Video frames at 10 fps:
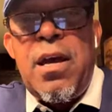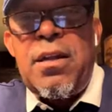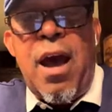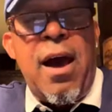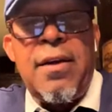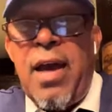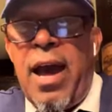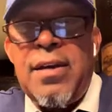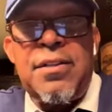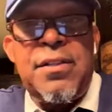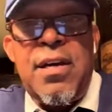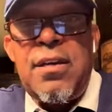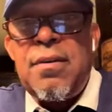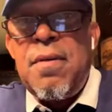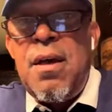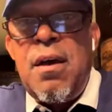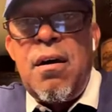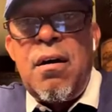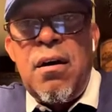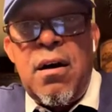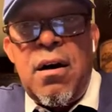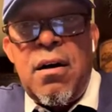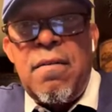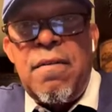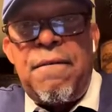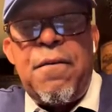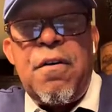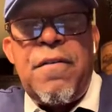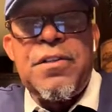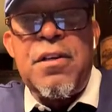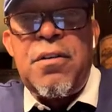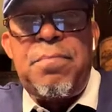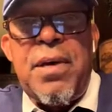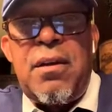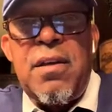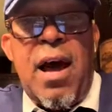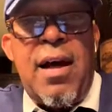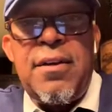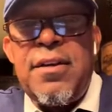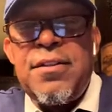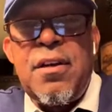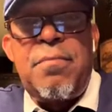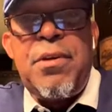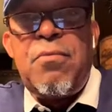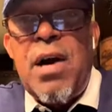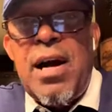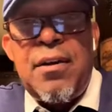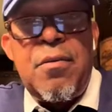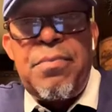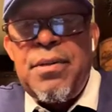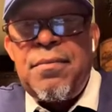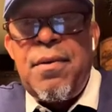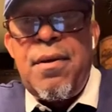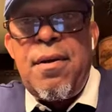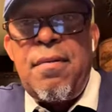And I can tell you, the four of us on the panel, our ears are going to be wide open